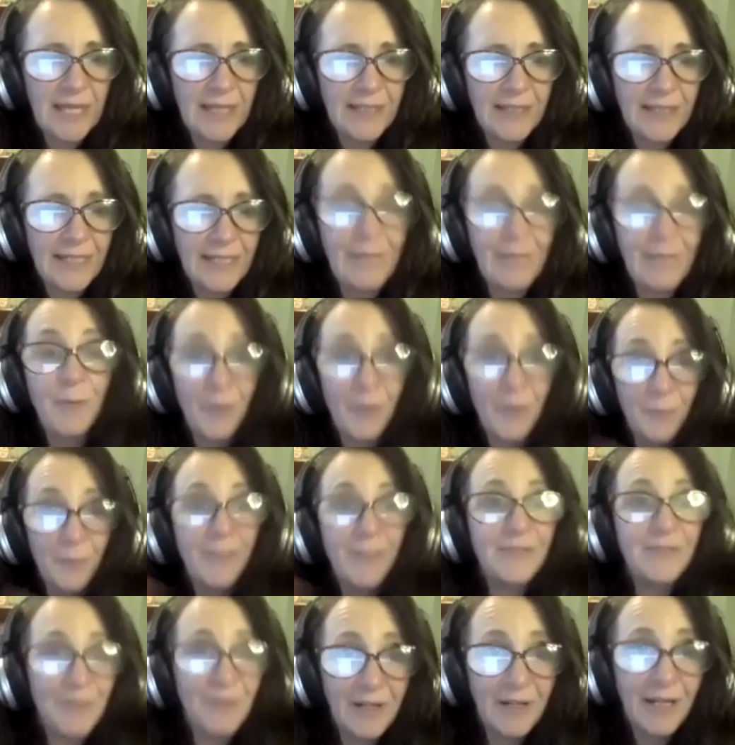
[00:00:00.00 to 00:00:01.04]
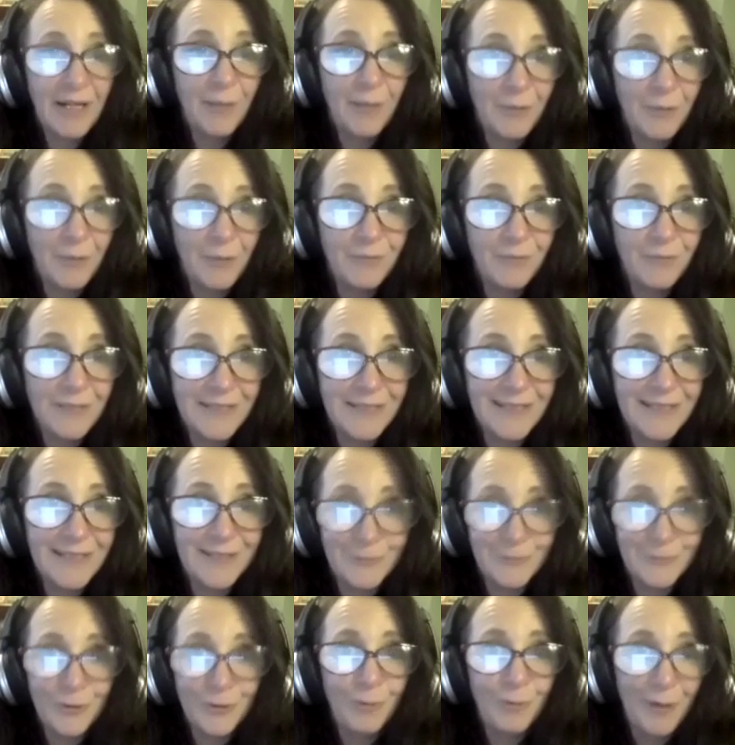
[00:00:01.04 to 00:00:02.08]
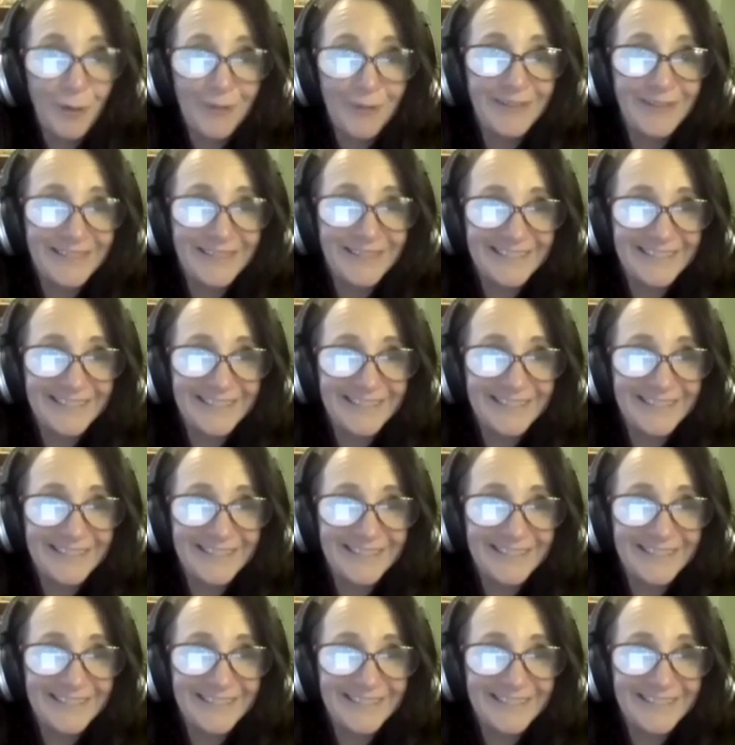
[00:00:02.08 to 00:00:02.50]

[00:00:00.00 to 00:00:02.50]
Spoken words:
And he, by the way, is very happy for me to talk about this.